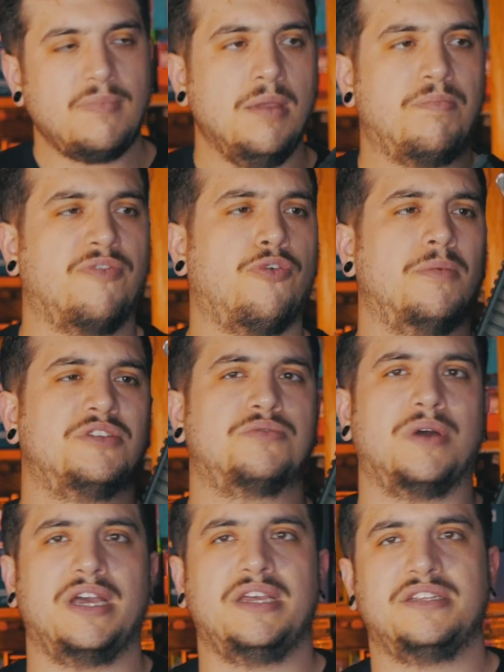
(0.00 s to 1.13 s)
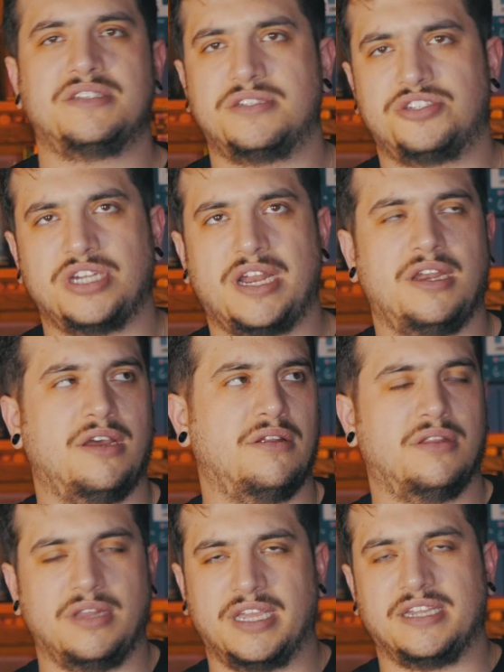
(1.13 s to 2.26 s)
Performance-wise, shot it
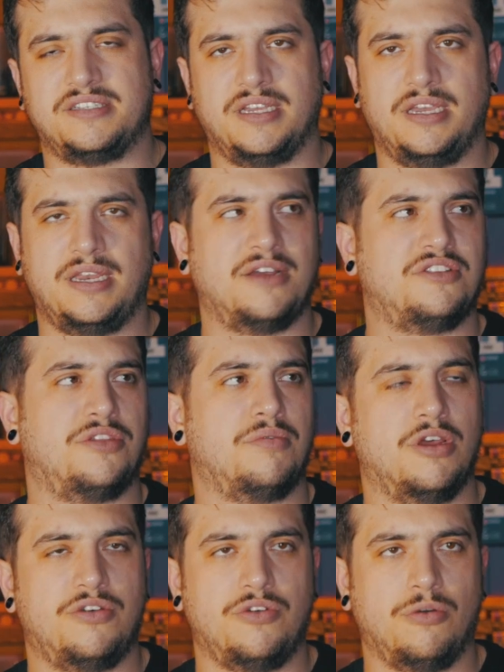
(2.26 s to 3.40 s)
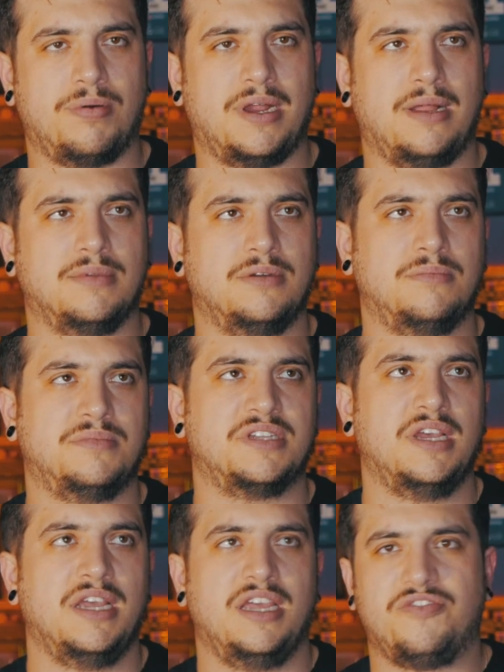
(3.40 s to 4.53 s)
out, like I said, out to 300, no problems.
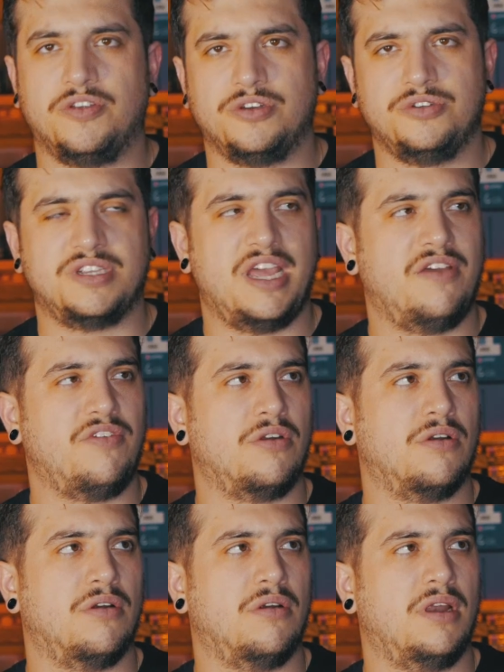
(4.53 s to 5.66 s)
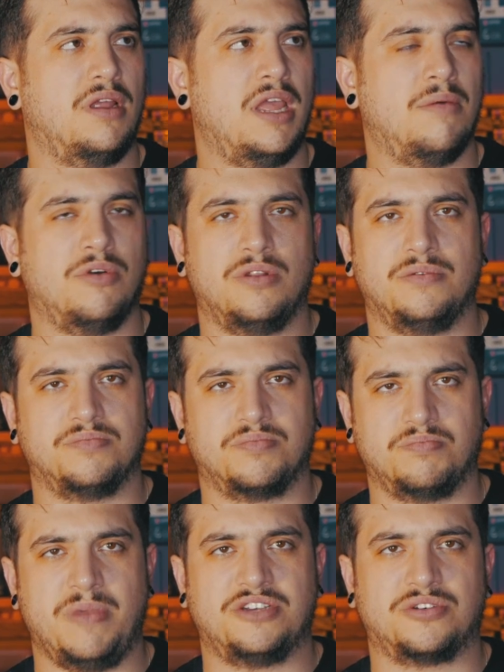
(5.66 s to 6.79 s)
If you're using heavier ammo,
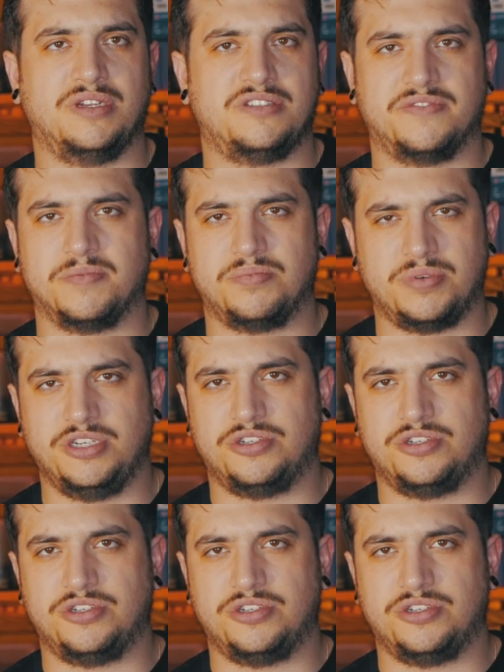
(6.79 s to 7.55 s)
match grade stuff, I'm pretty